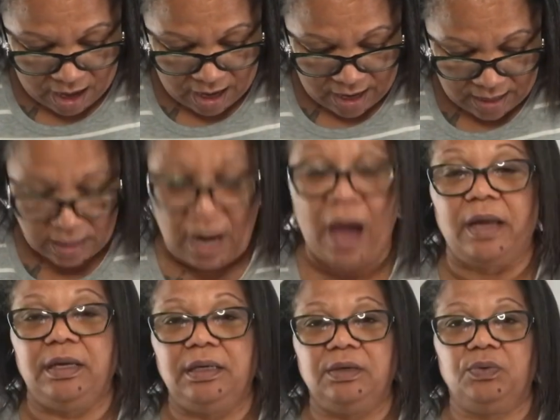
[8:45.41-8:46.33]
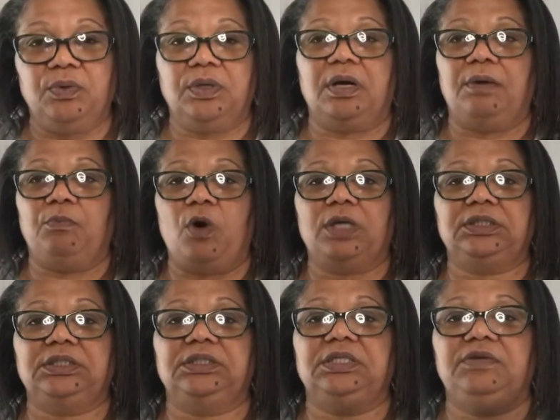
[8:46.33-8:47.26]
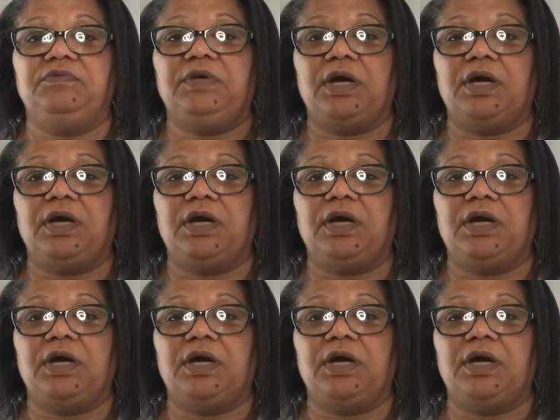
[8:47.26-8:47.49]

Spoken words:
at night when I'm watching TV.